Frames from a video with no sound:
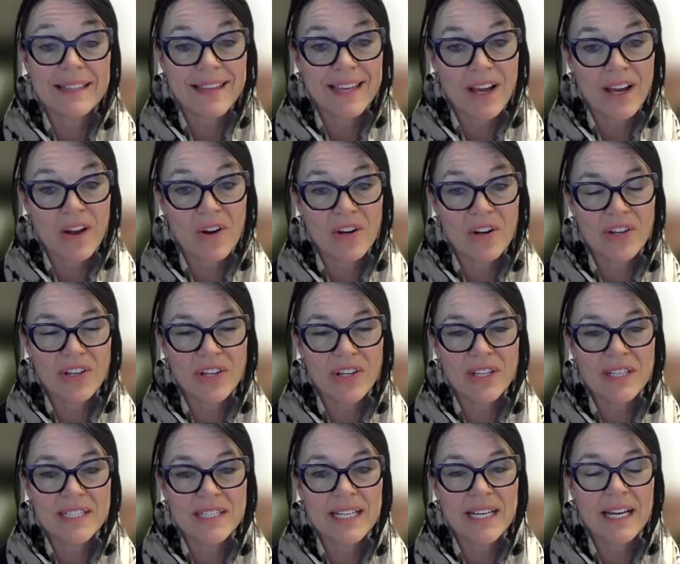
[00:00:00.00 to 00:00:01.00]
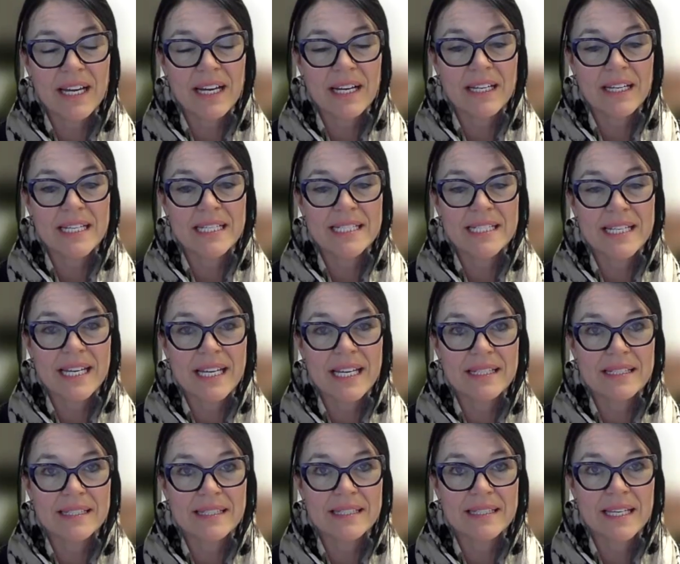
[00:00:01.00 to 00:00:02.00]
think they are good. It
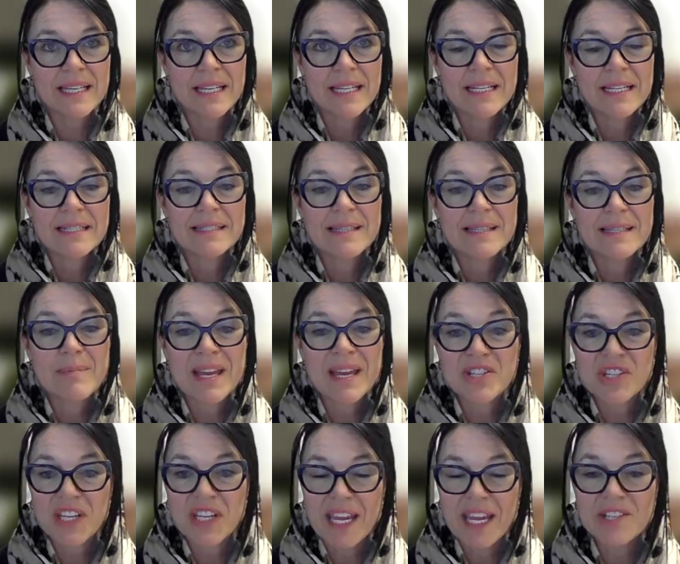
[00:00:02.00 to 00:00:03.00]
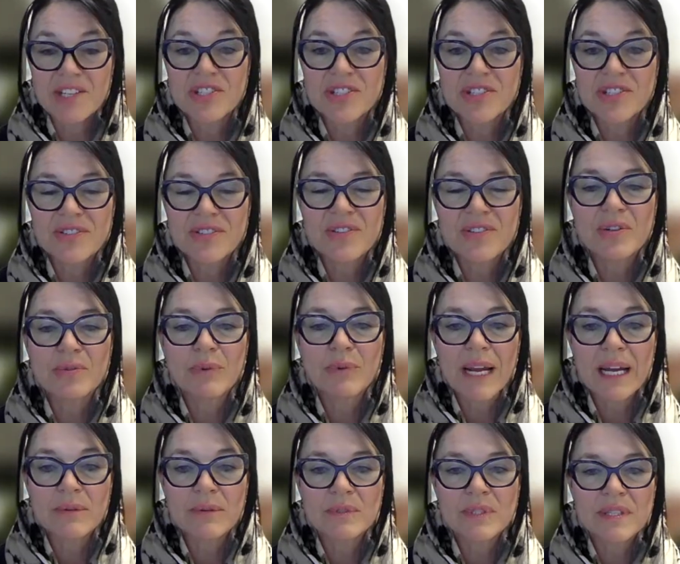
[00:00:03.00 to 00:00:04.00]
takes some education
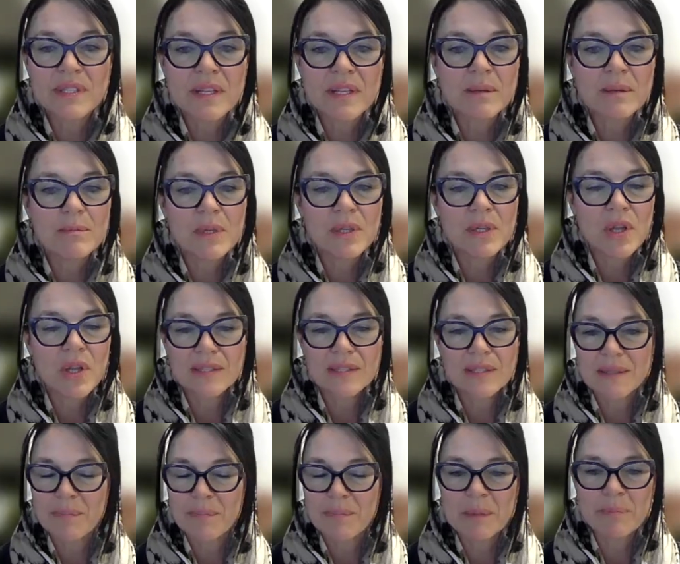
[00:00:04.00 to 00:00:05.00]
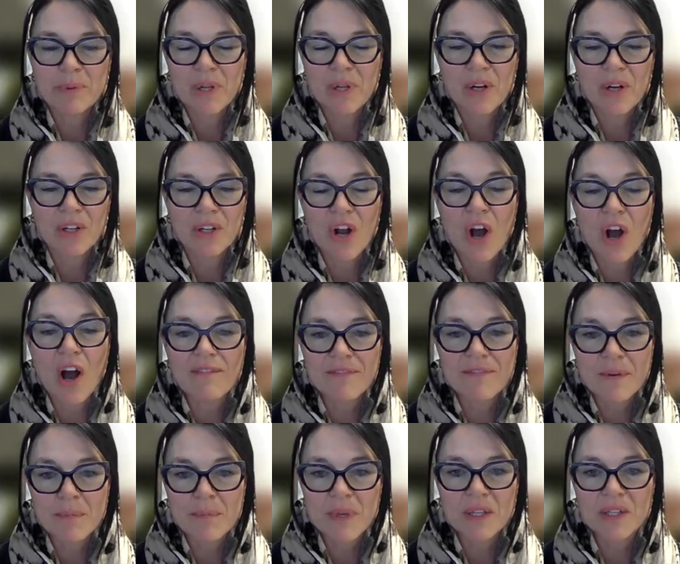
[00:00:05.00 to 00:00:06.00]
around them. Lots of people are not
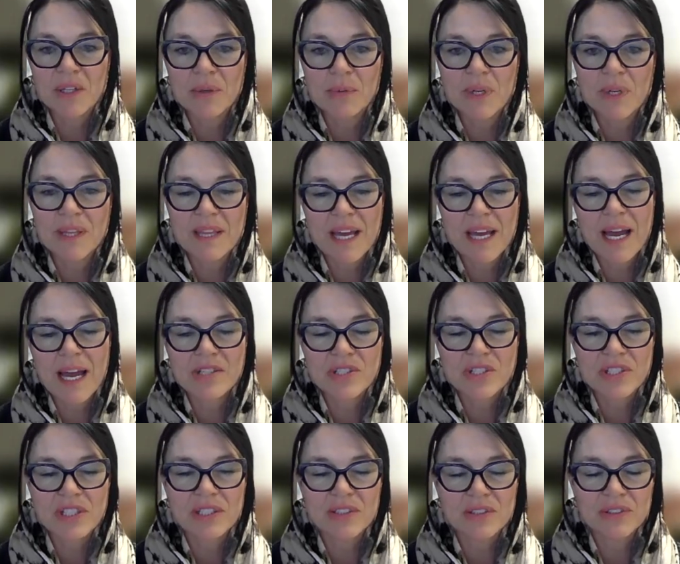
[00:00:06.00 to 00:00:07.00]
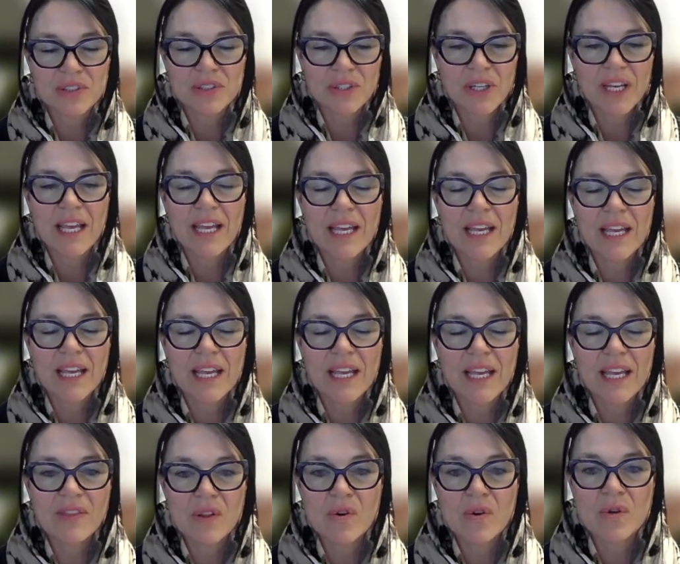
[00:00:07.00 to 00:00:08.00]
familiar with actually looking
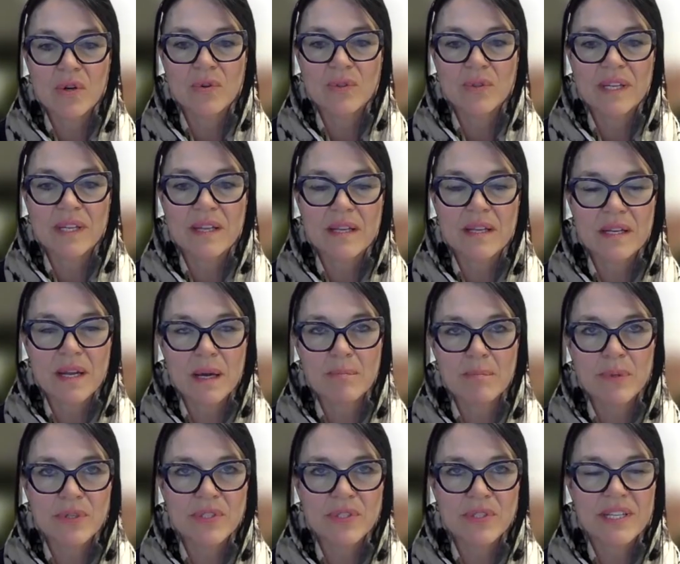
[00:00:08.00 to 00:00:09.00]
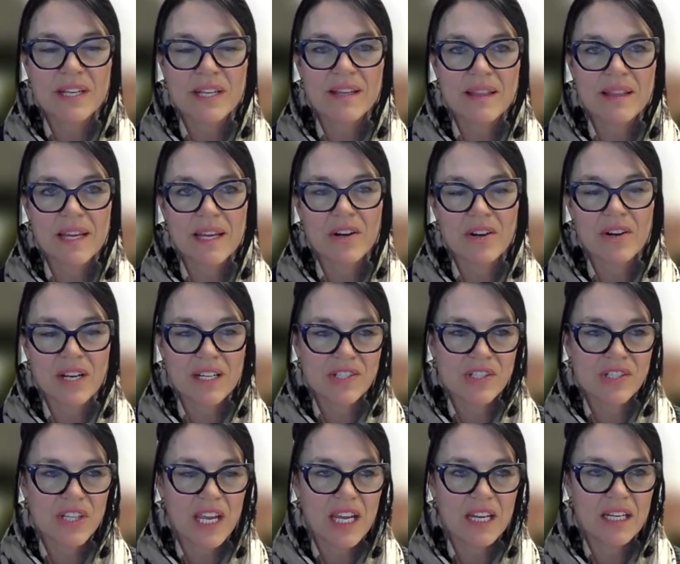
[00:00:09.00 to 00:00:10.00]
at the logos and the numbers, and then are
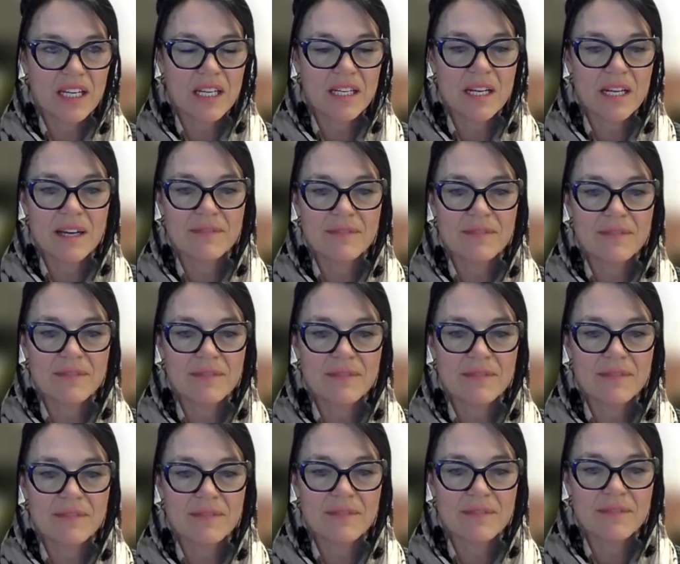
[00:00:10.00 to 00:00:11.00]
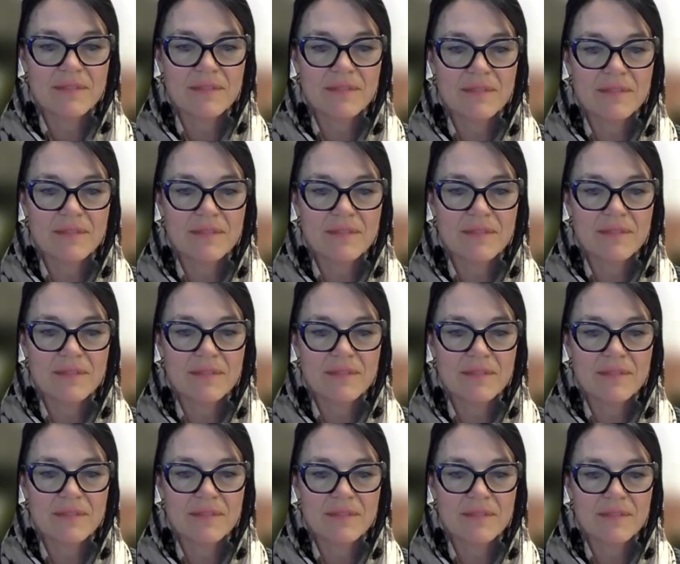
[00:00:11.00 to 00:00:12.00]
educated enough to be able to
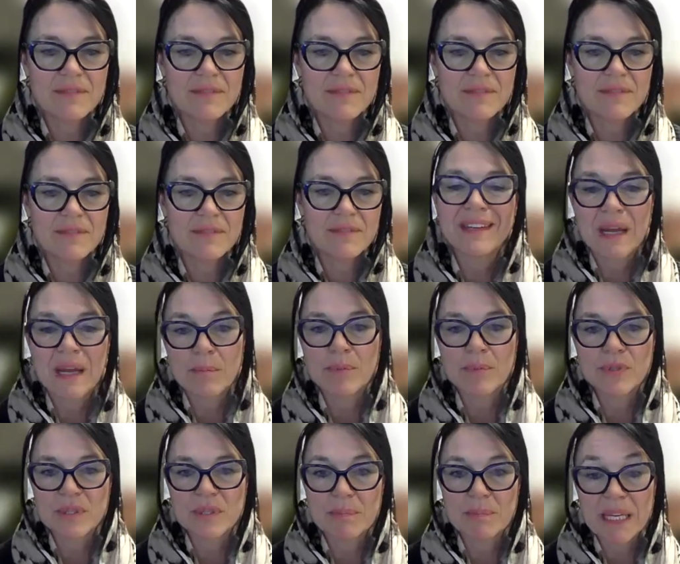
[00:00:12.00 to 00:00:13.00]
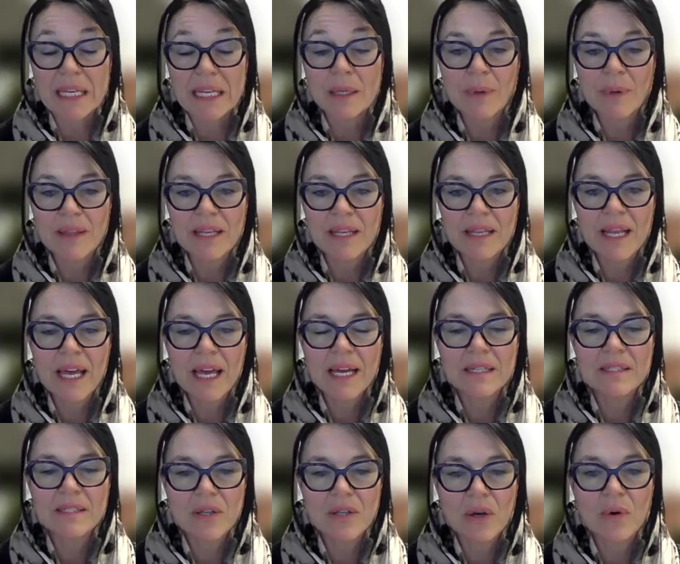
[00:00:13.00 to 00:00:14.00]
correspond what the numbers mean within
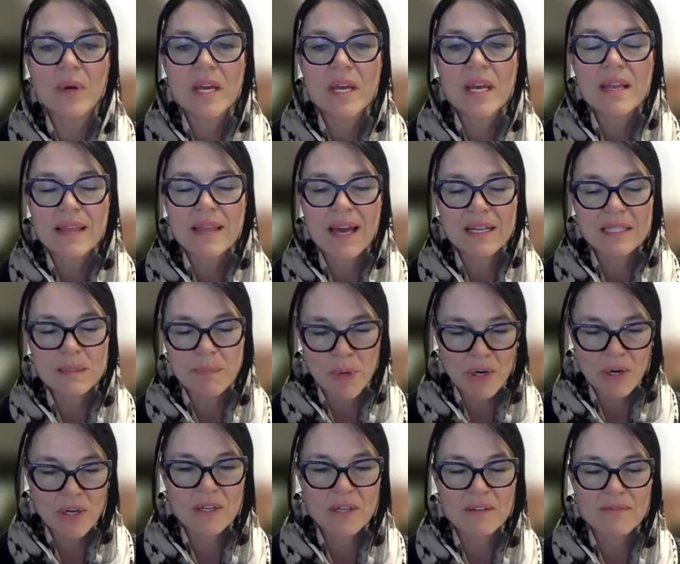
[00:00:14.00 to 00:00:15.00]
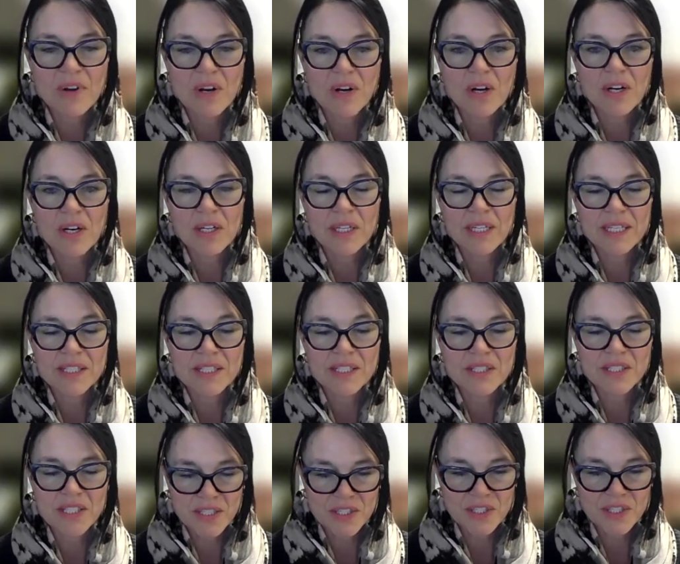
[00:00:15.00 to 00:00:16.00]
that. So that's part of our
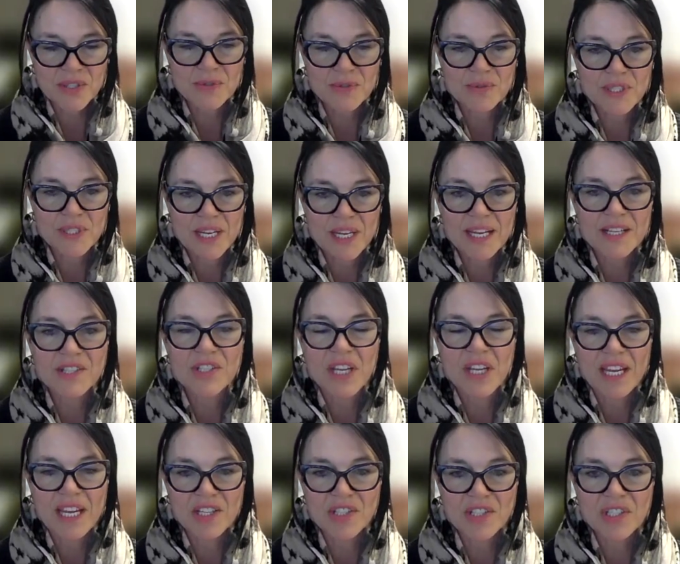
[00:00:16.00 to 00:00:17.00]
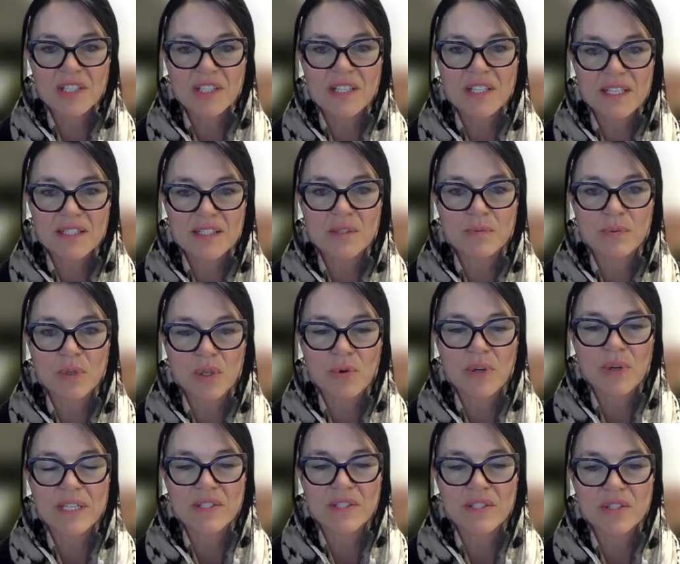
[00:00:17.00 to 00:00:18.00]
continued education, is we're
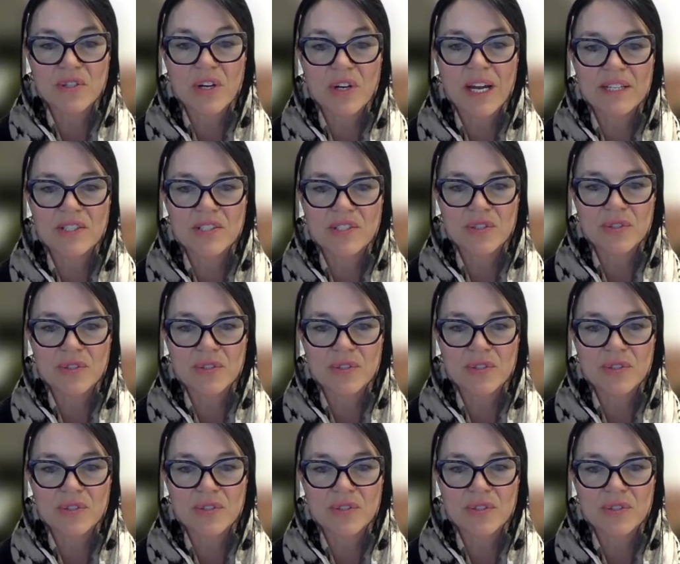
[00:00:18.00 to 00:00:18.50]
going to try